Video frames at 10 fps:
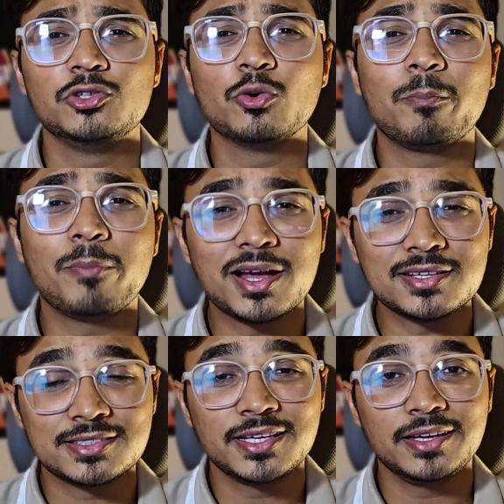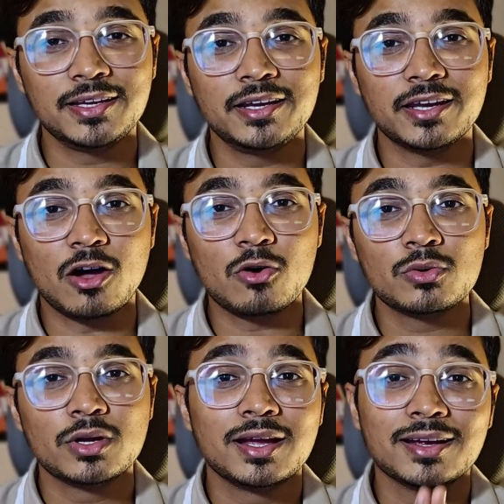Your past thinking
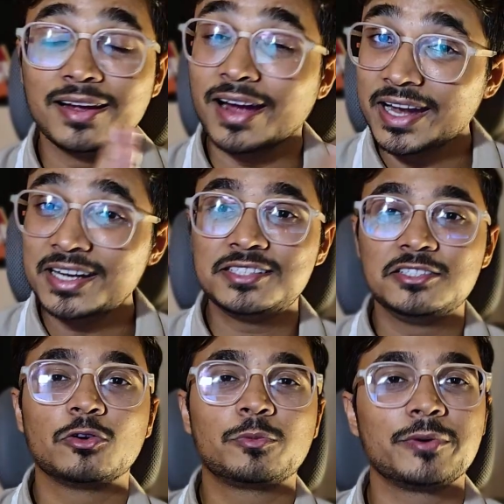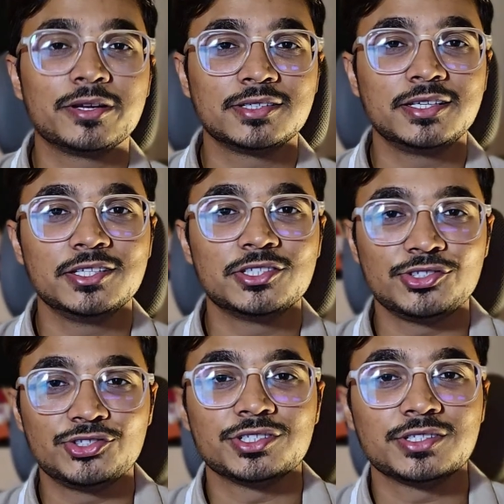now guides your present
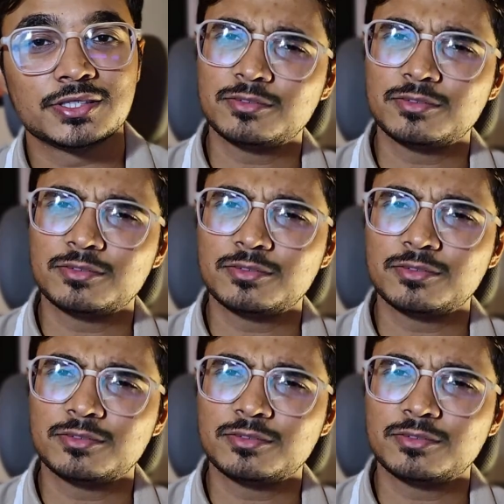decision.